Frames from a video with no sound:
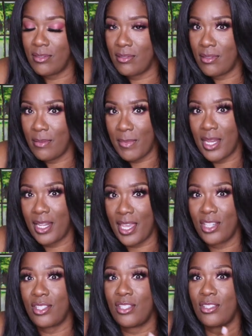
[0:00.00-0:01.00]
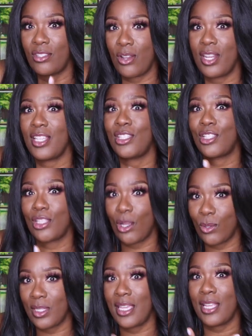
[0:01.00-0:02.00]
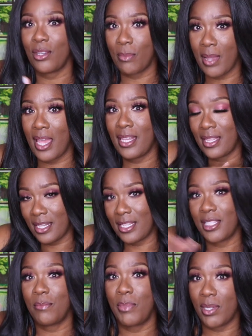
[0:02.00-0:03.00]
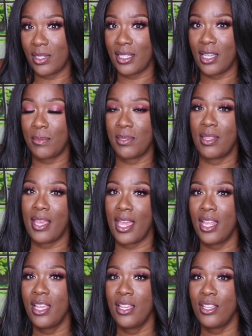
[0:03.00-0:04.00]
the medication is starting slowly in your body and then it's building up so that